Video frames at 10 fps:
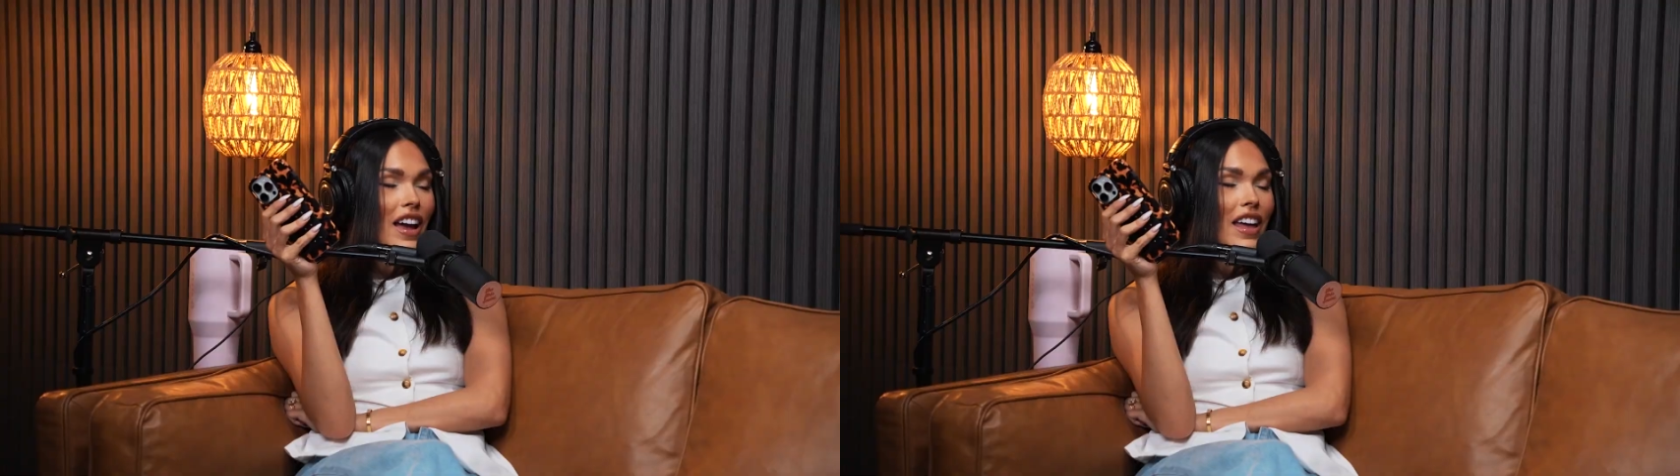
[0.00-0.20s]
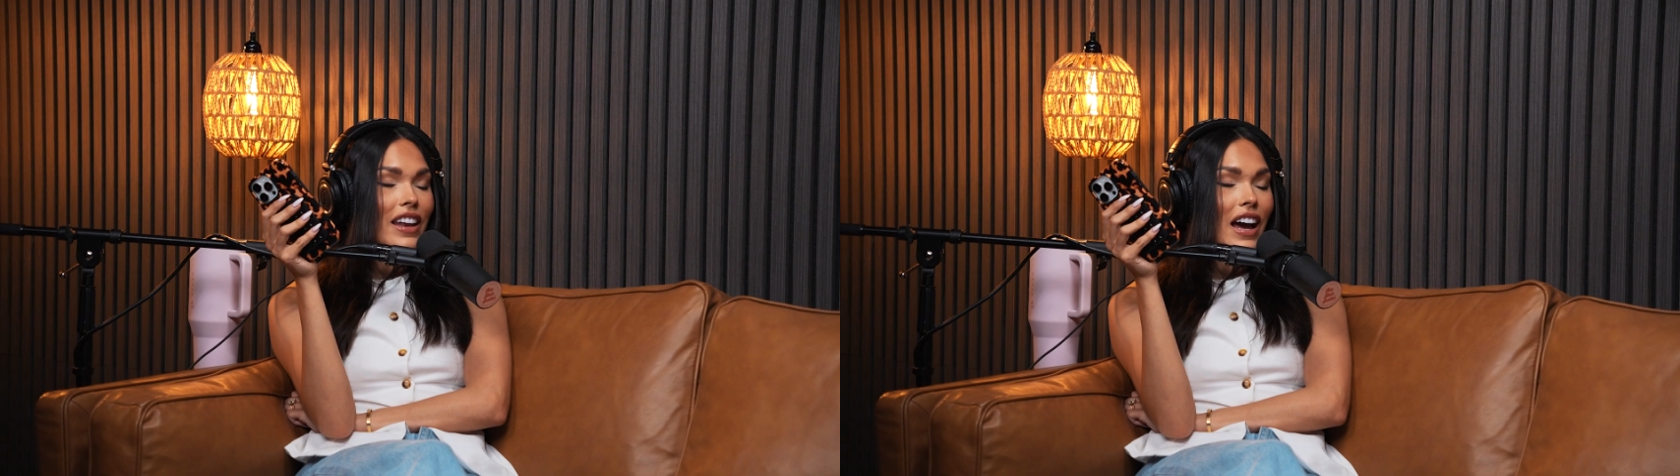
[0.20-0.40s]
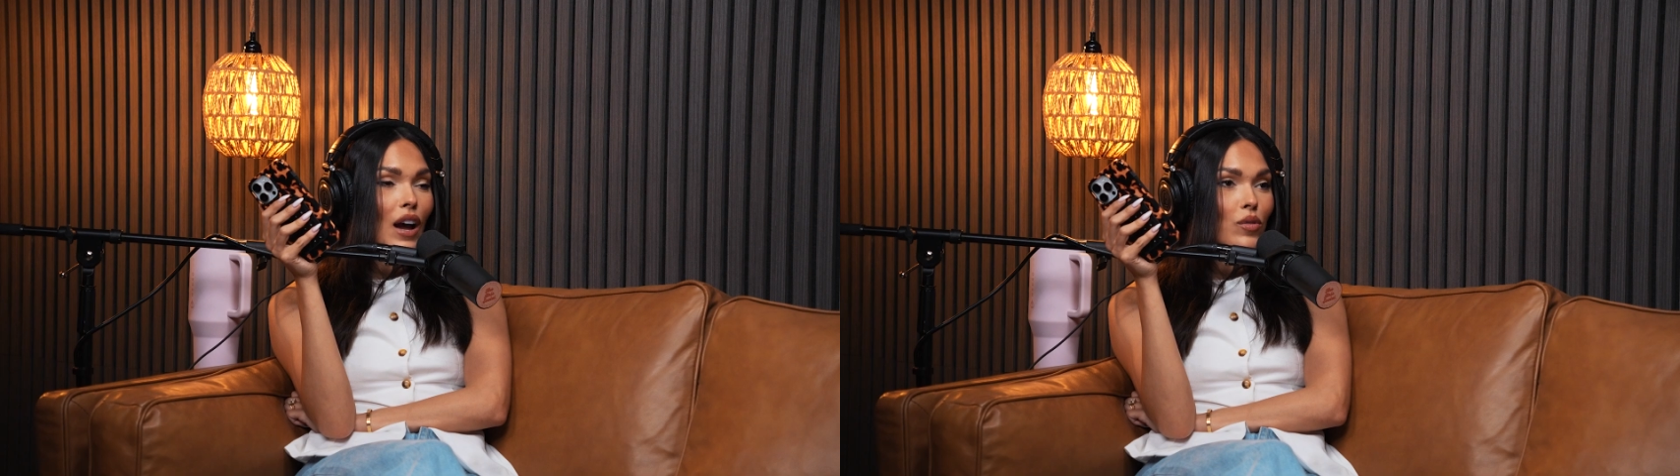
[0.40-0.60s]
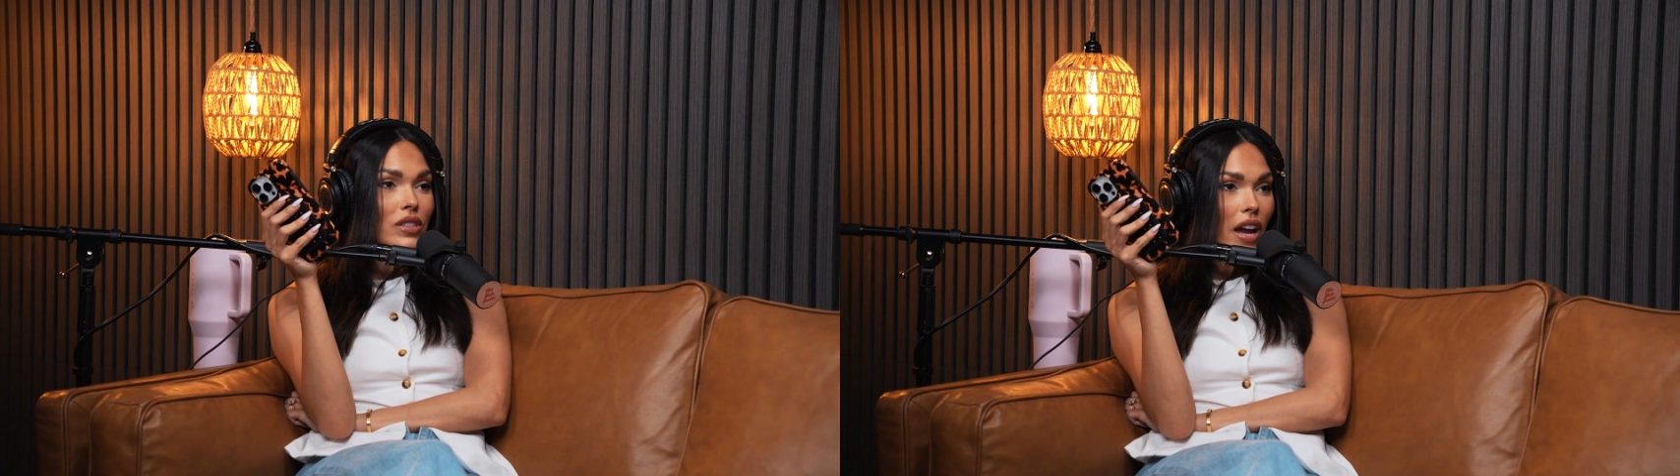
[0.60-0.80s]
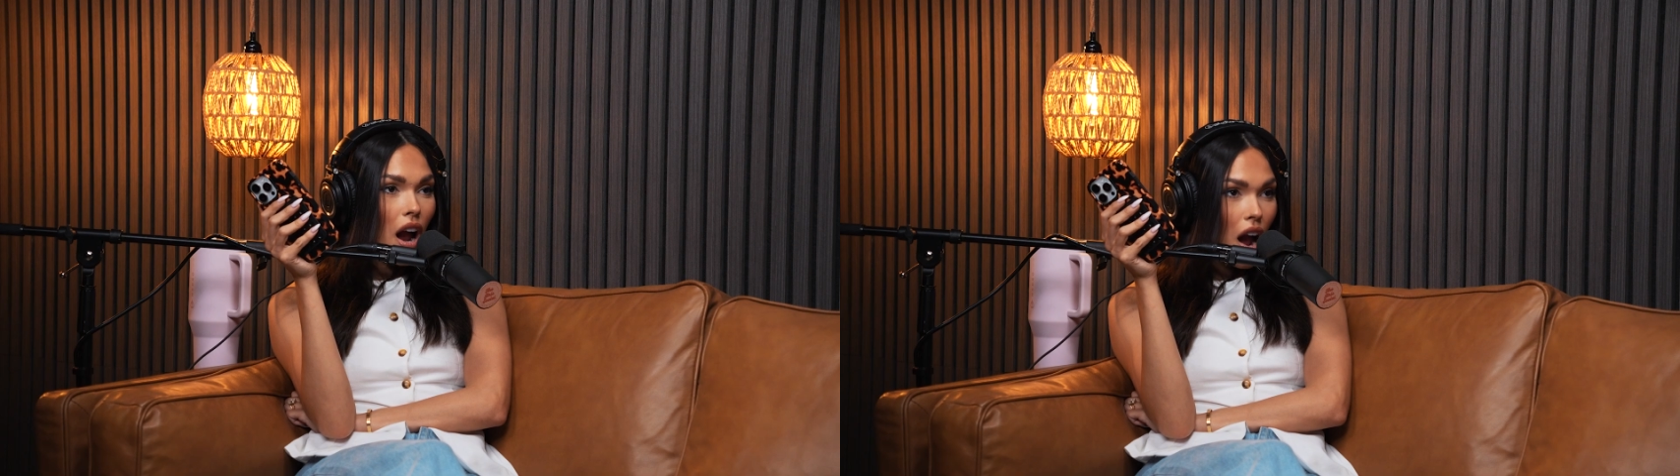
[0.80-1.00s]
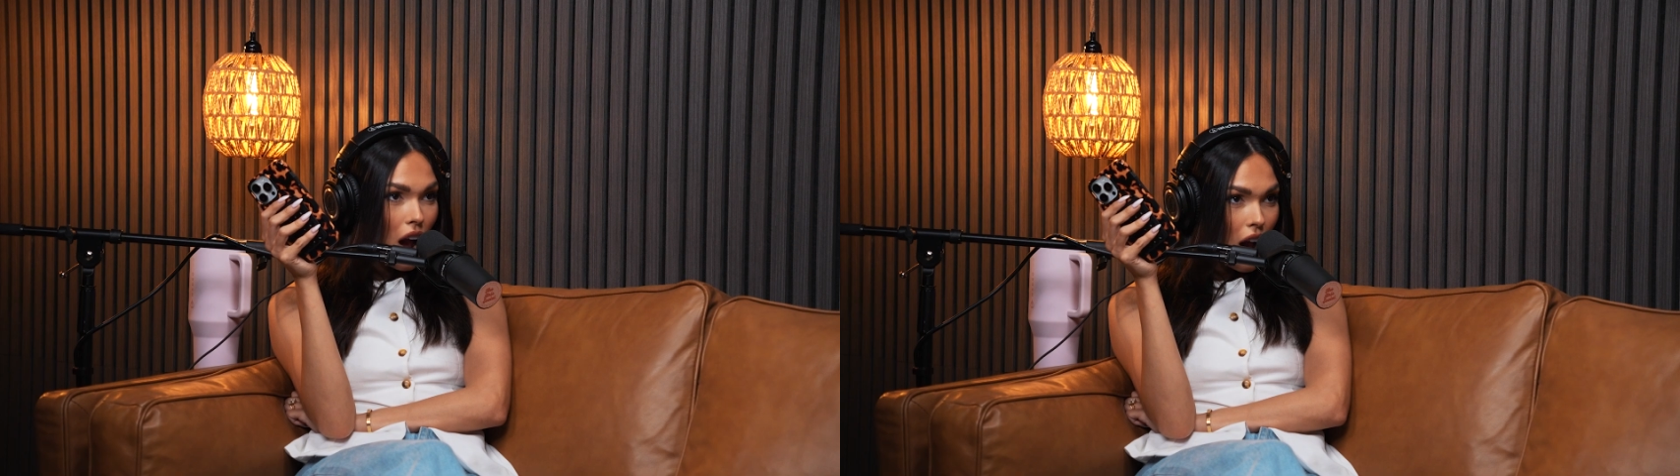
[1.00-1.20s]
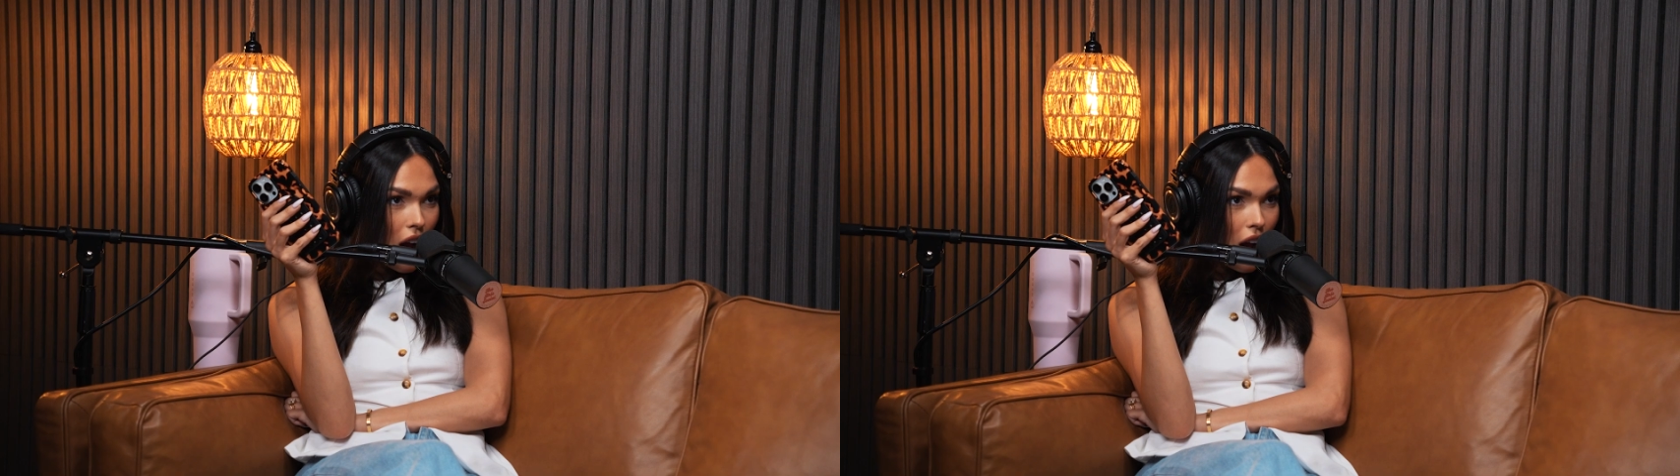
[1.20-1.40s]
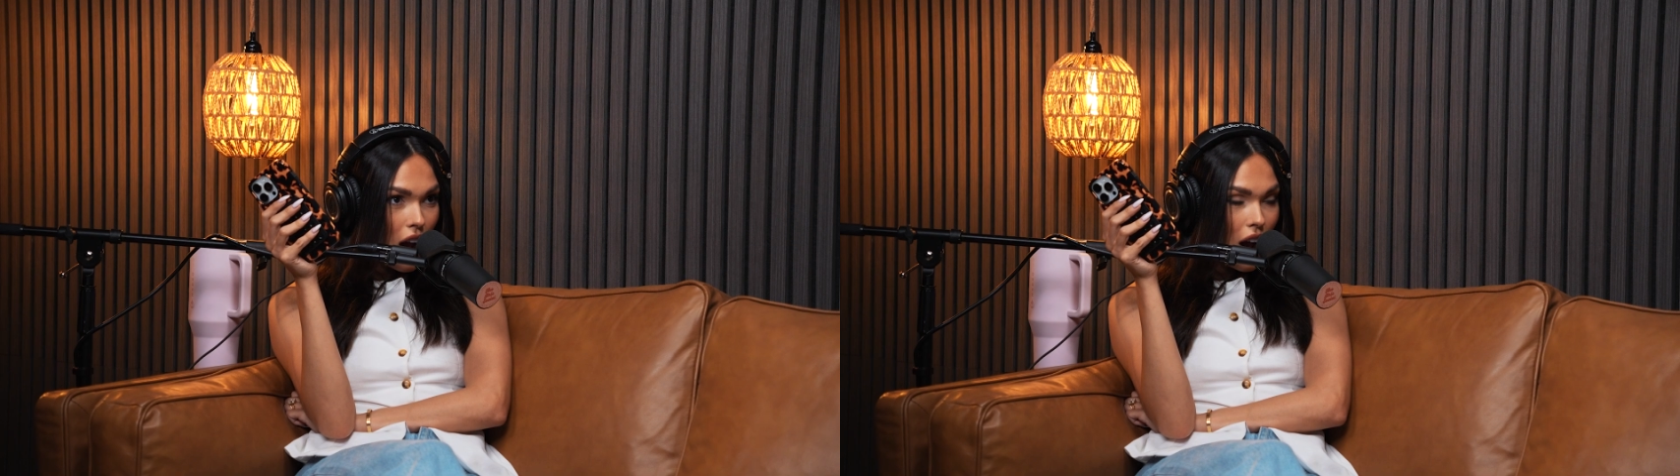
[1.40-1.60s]
And I was like,
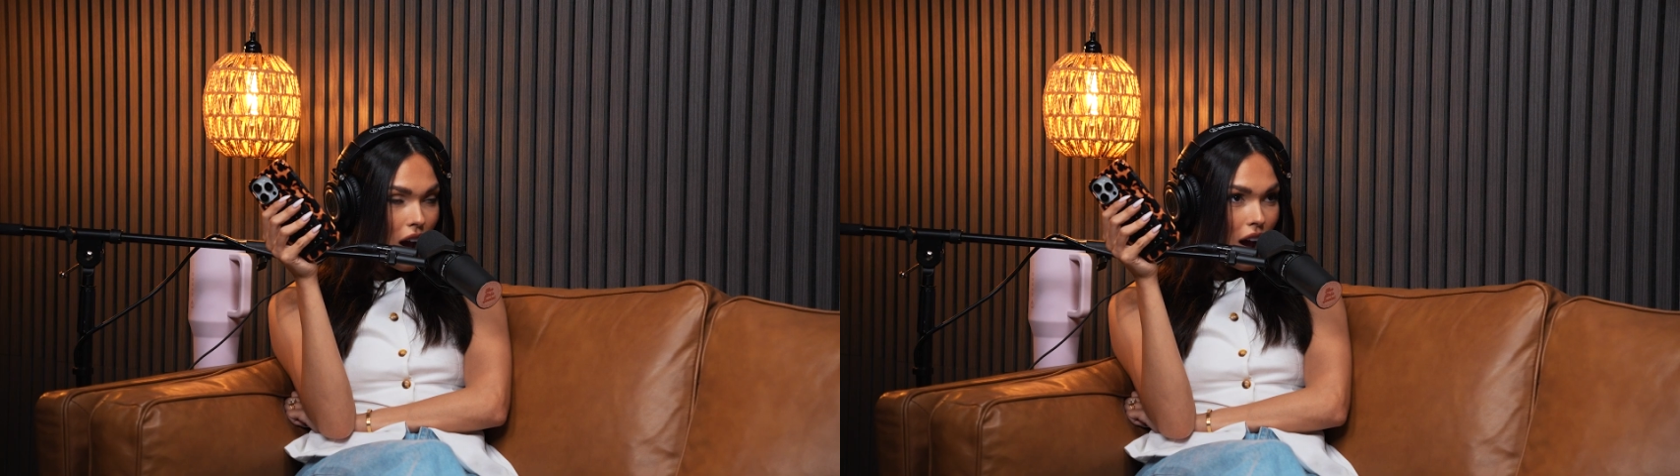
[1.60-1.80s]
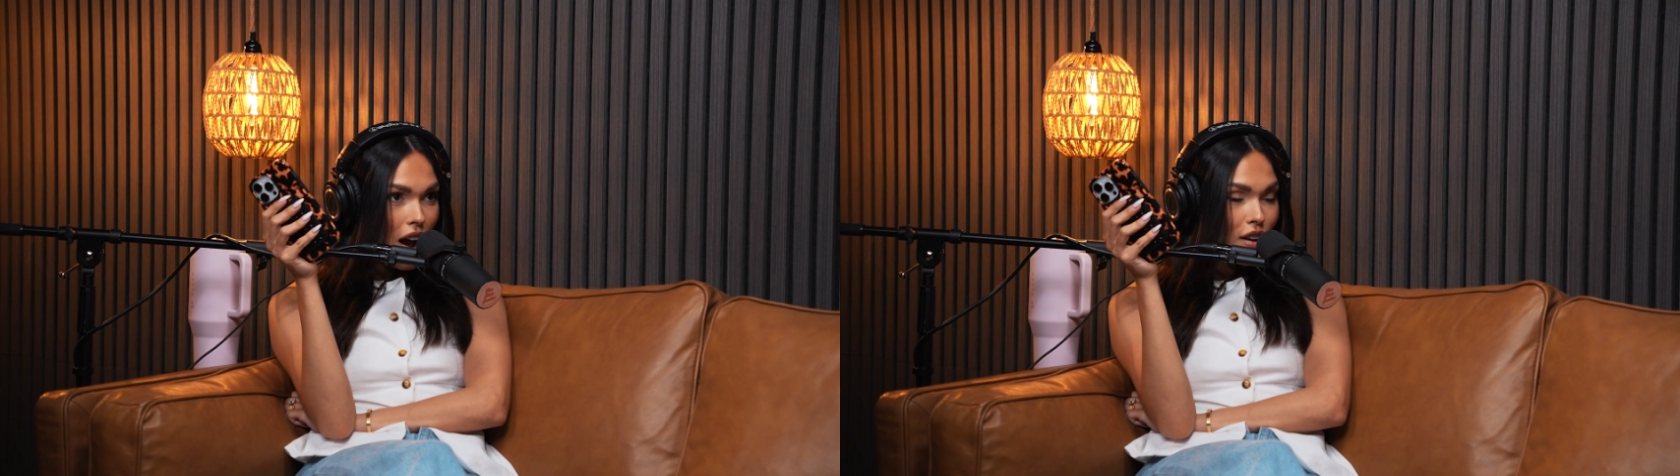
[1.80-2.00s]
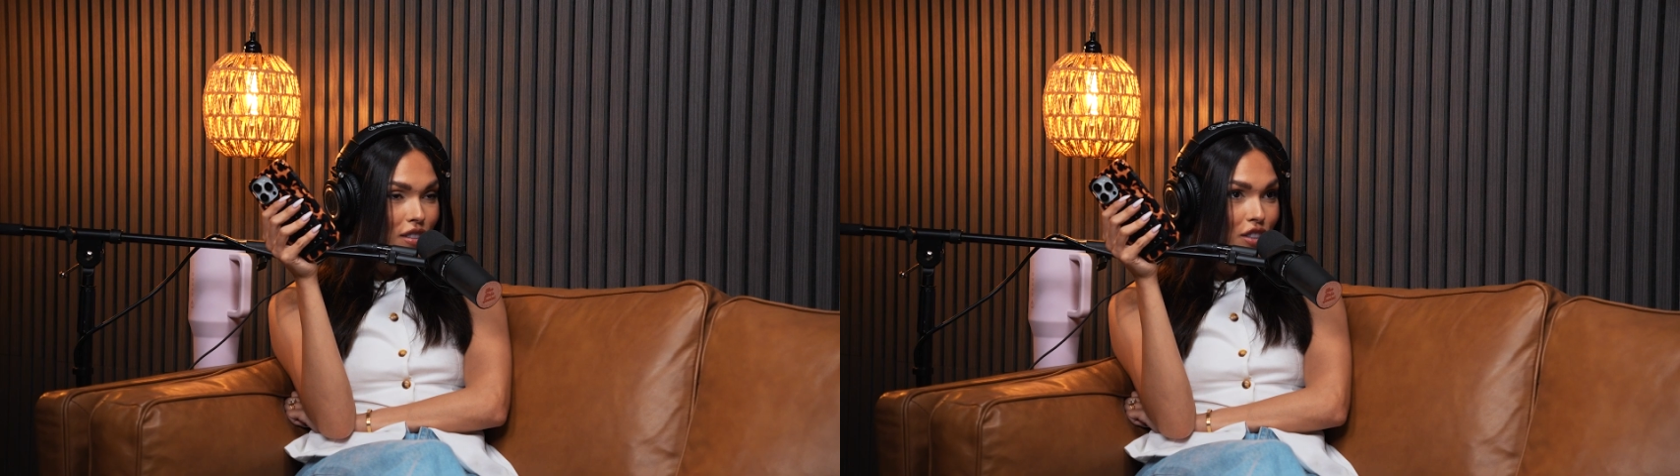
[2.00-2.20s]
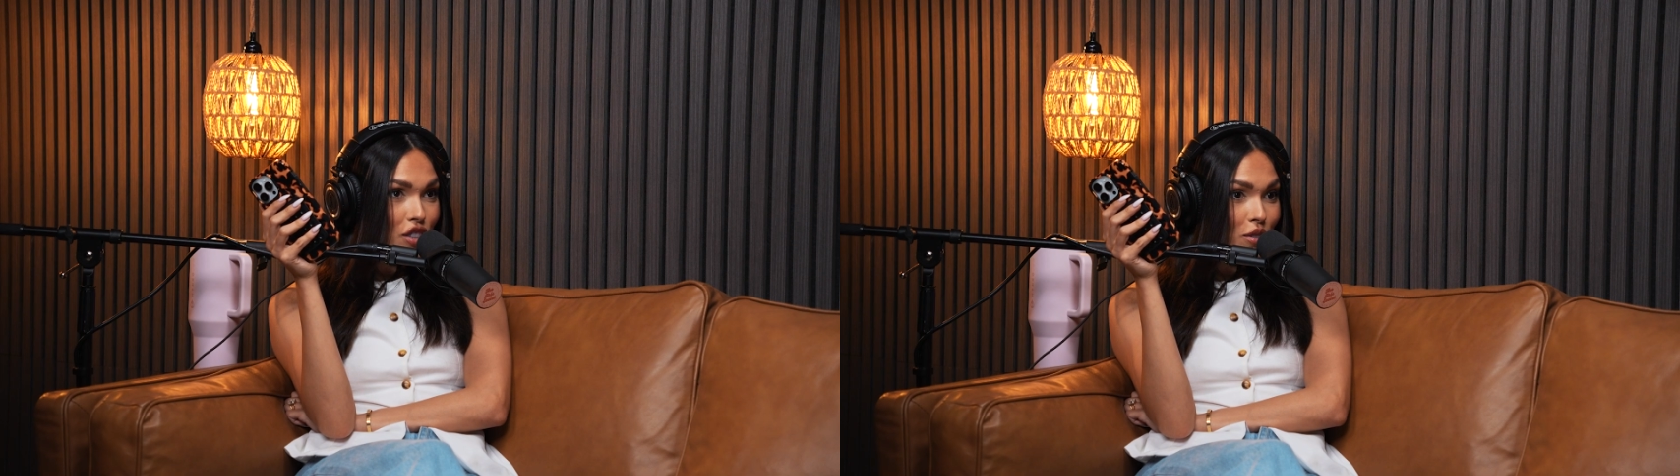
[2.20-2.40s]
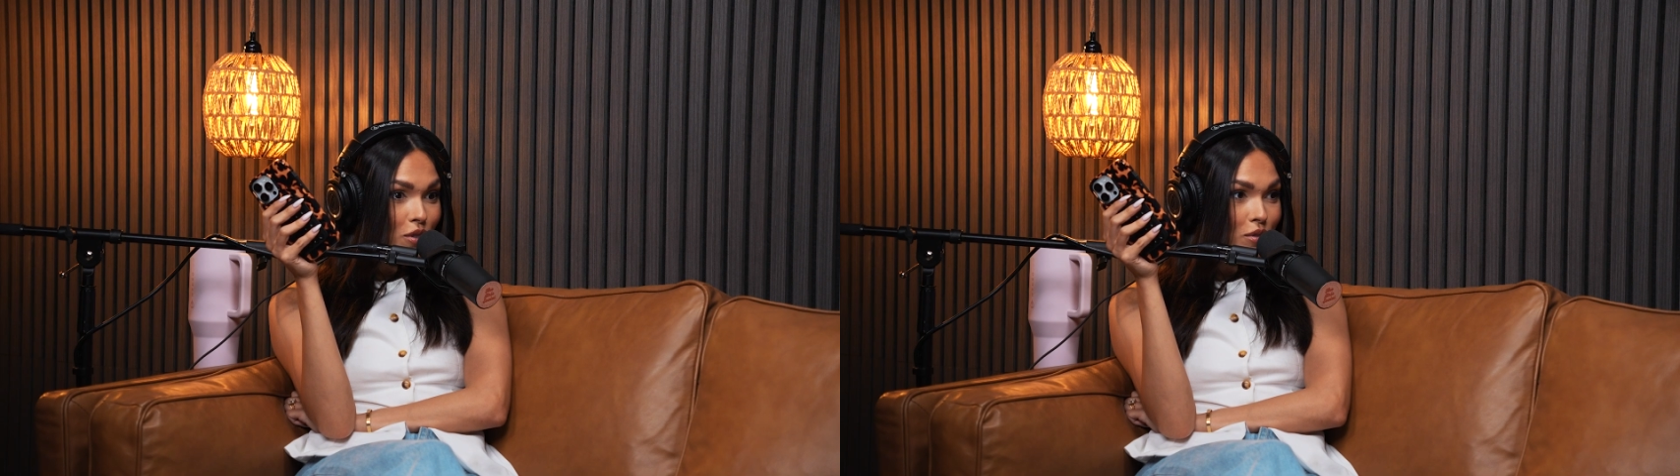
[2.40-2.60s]
Jojo